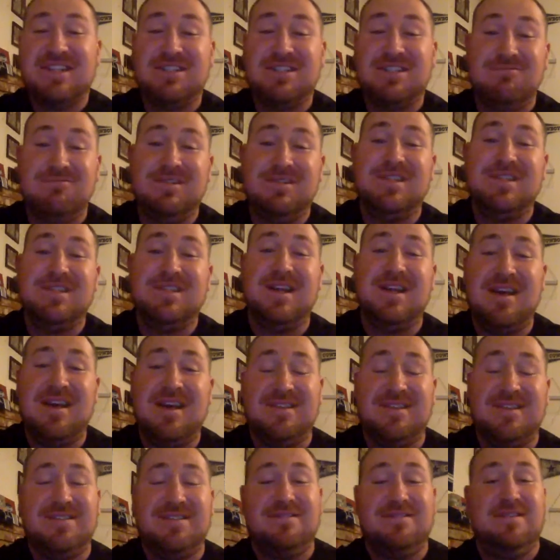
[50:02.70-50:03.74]
was the guy that
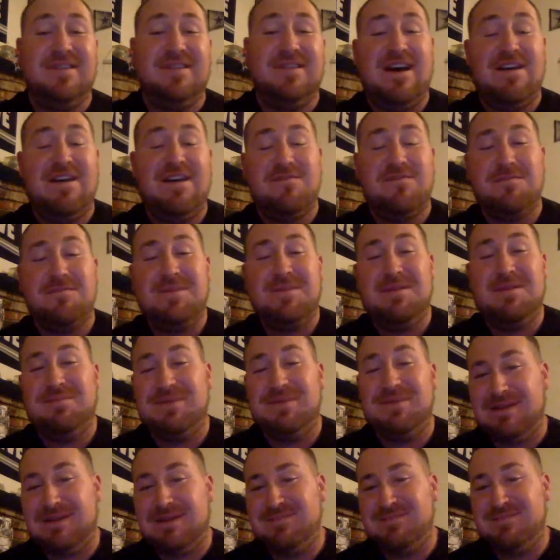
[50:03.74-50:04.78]
stood out for me, but
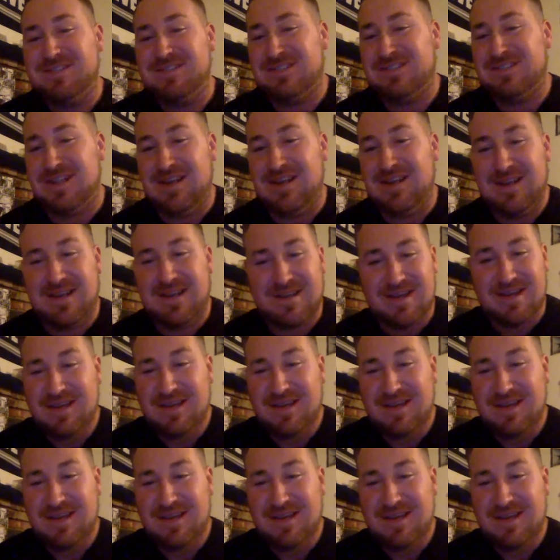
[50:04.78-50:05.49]
I'm just like,